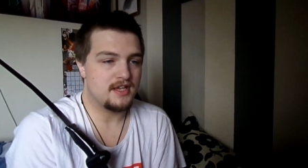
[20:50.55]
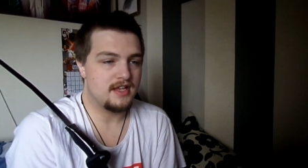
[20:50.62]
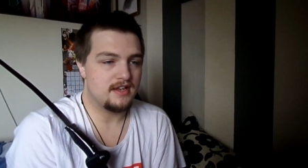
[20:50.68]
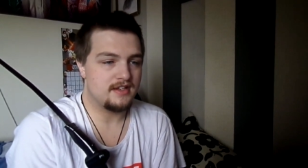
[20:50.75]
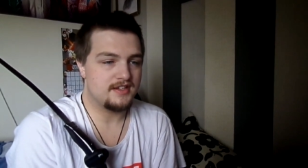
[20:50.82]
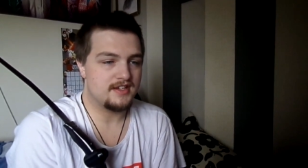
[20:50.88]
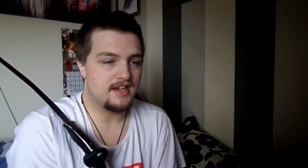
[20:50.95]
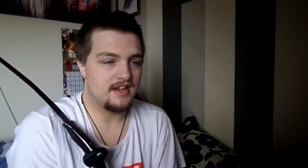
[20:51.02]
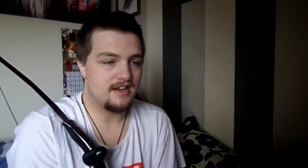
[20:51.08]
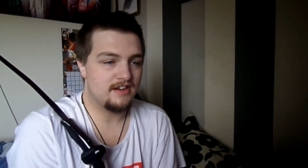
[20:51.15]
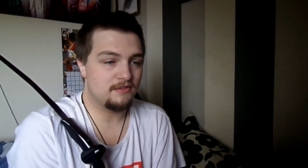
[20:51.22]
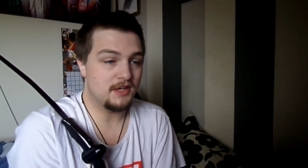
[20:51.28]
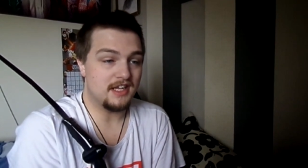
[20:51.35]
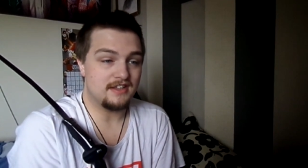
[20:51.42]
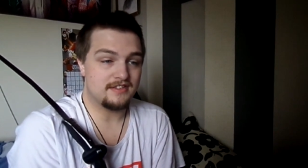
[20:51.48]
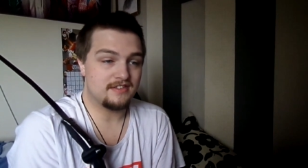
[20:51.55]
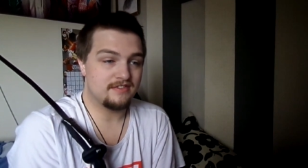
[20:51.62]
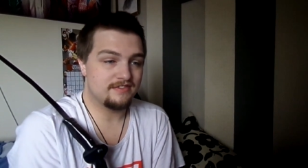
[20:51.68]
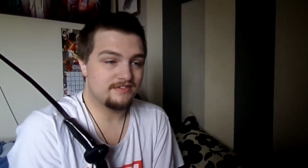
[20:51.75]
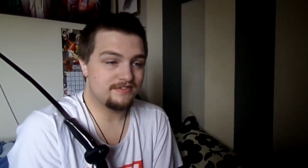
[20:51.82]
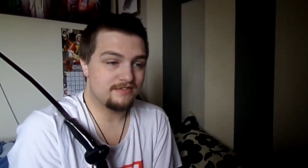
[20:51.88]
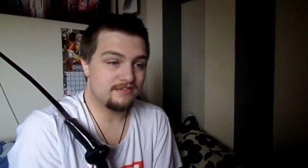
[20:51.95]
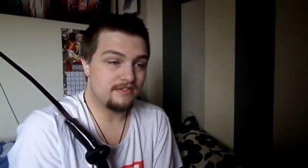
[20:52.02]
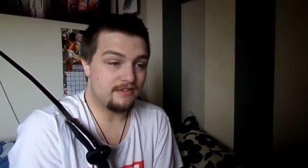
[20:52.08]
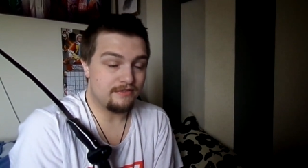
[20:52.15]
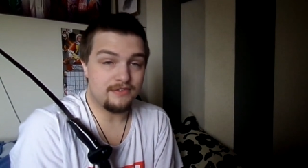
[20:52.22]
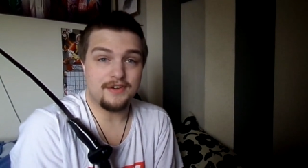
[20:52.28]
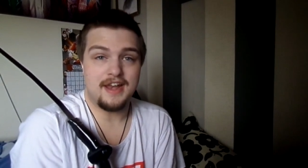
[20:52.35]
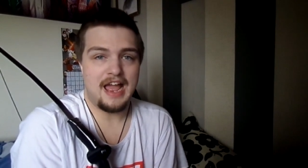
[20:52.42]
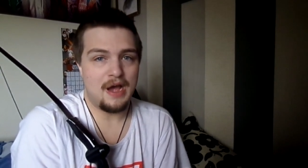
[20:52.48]
And, uh, well,
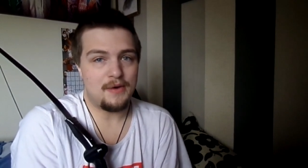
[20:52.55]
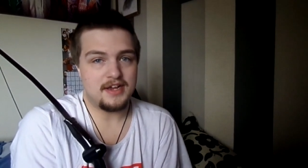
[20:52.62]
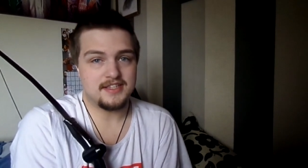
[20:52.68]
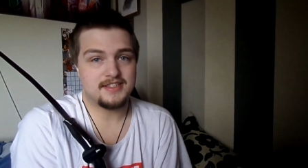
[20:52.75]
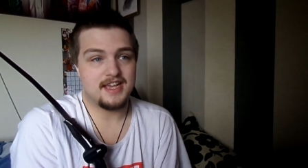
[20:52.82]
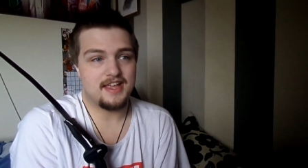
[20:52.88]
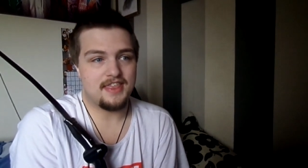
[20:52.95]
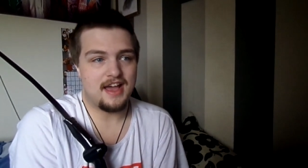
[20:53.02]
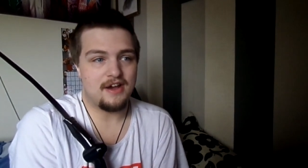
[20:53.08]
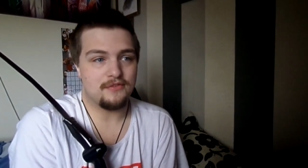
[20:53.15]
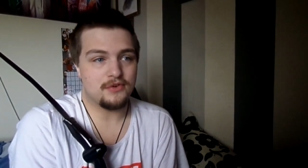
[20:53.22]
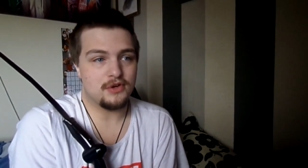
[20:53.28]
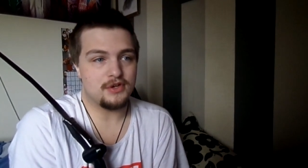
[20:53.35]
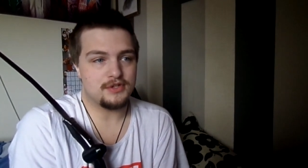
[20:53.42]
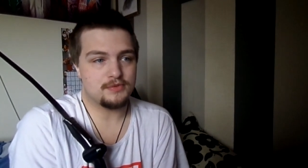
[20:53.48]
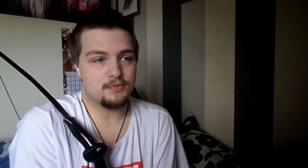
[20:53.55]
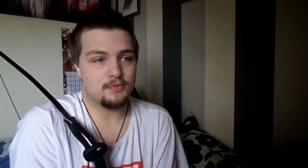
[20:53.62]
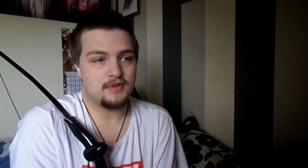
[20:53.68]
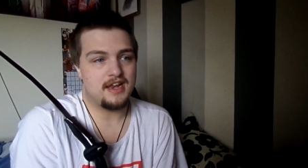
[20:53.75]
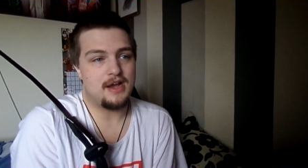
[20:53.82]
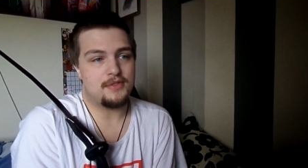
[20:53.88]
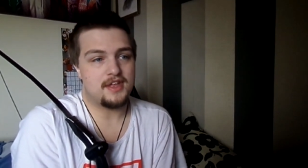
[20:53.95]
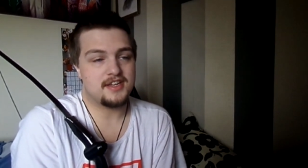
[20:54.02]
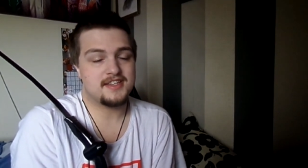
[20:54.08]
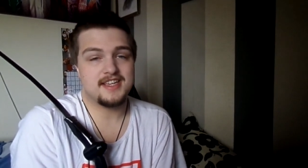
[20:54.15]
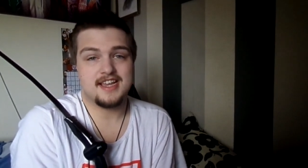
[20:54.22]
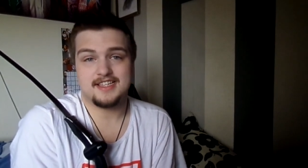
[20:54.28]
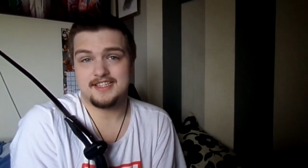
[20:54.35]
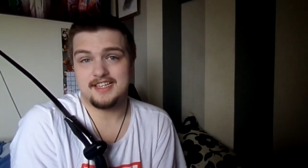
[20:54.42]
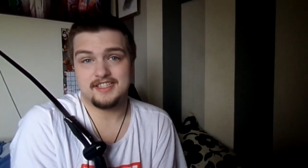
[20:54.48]
for now, I say that, of course, now that
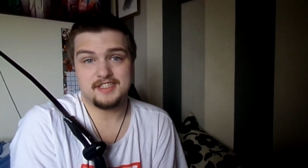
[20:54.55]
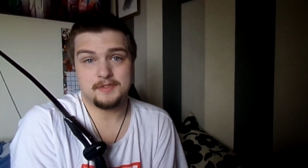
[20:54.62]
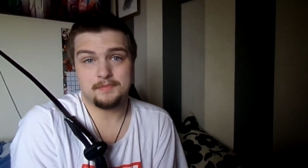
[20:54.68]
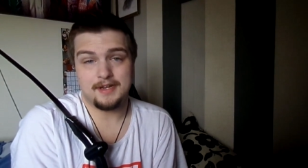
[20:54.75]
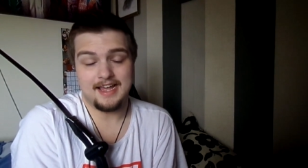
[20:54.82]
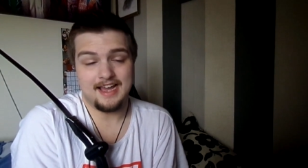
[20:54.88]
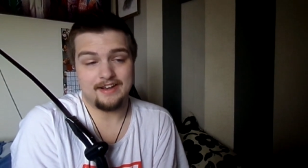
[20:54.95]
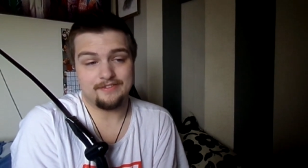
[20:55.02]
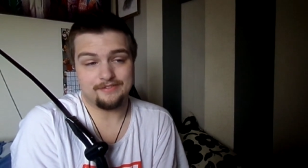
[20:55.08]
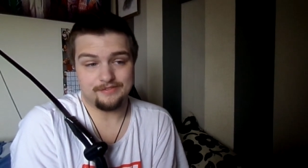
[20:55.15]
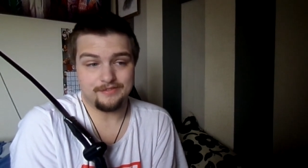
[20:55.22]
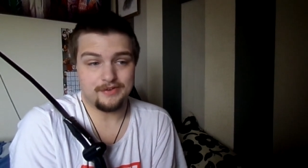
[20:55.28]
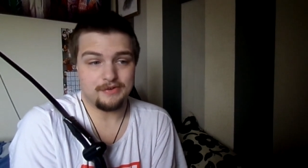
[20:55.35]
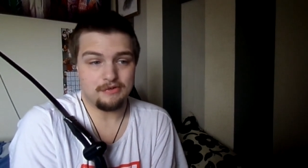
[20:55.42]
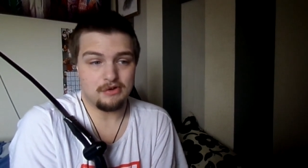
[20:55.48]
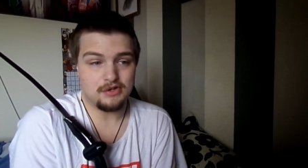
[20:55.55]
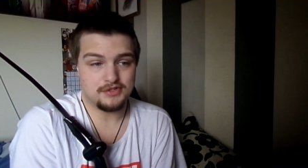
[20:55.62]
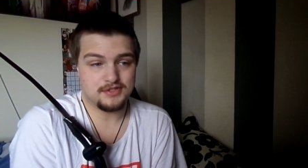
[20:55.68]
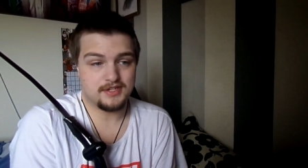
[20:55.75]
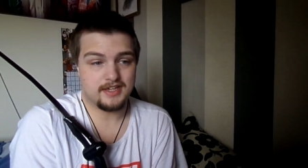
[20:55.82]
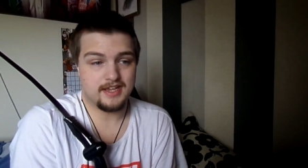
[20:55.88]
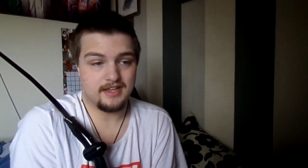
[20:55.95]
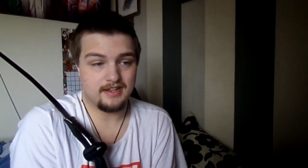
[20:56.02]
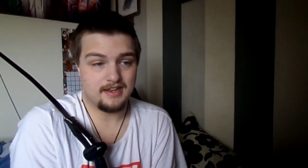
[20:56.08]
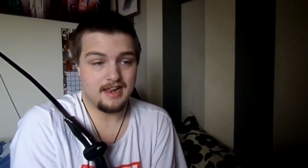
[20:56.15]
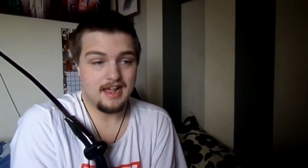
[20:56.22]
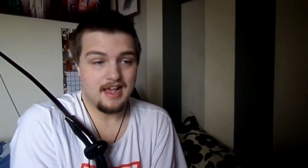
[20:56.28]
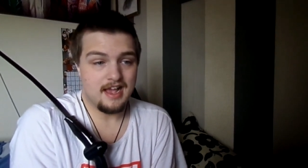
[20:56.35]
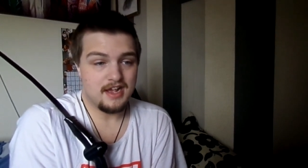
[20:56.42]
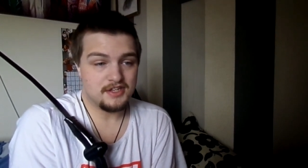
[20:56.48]
Diaz has his plan, of course, to kill,
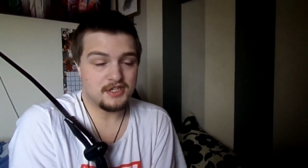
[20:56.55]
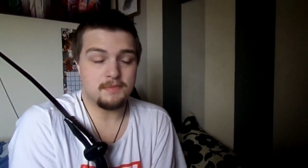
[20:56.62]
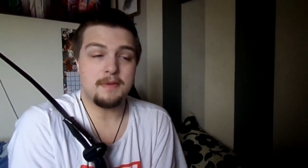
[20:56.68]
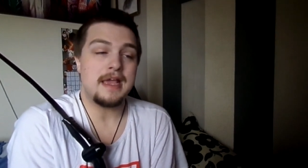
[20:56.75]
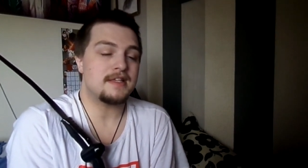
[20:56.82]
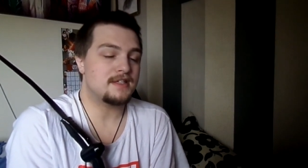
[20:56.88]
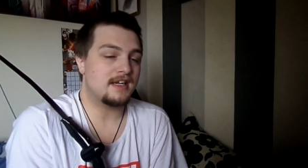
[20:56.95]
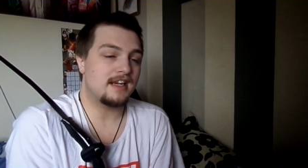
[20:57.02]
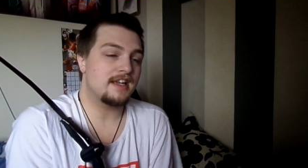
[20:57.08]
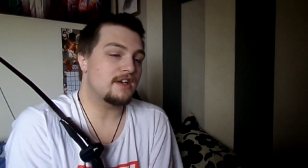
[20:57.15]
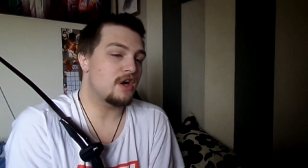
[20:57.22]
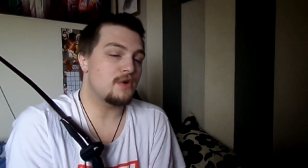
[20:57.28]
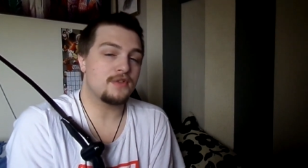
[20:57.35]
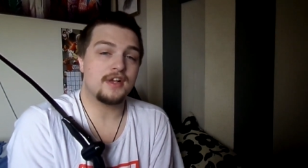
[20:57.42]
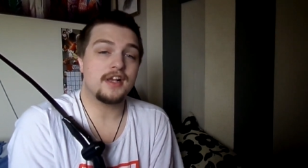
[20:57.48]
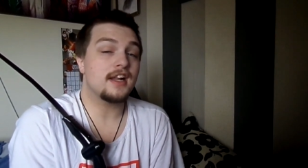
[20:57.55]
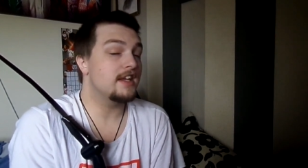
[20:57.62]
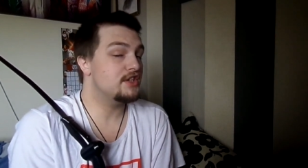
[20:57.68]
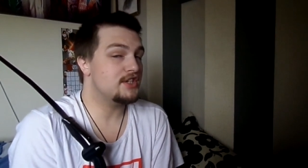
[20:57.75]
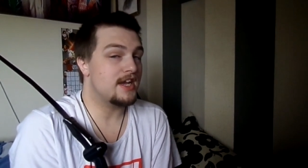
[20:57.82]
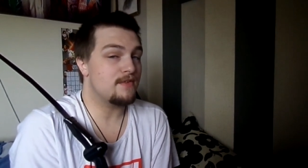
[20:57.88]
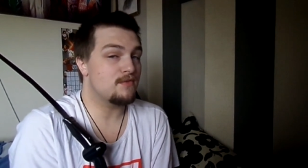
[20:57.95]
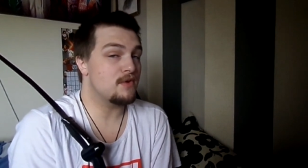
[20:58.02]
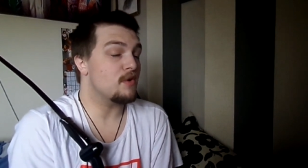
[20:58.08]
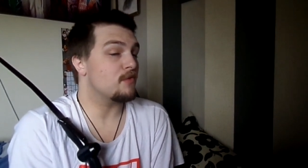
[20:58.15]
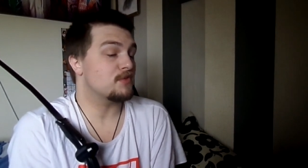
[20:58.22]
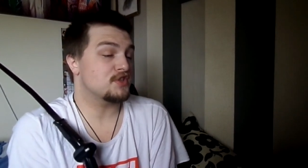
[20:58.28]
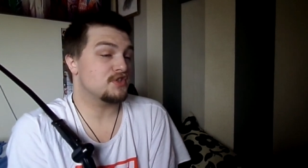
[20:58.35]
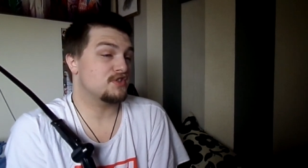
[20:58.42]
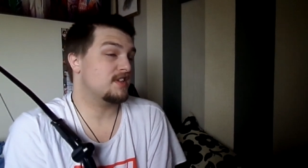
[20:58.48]
to basically go the cliched route
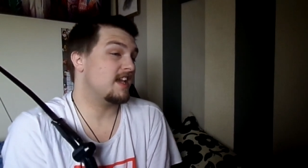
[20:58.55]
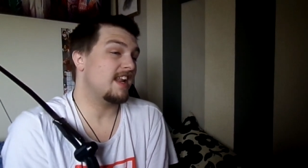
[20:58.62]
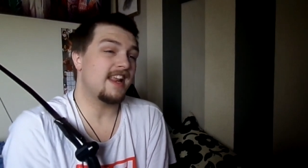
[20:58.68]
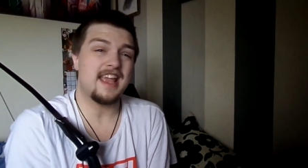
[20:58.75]
of just killing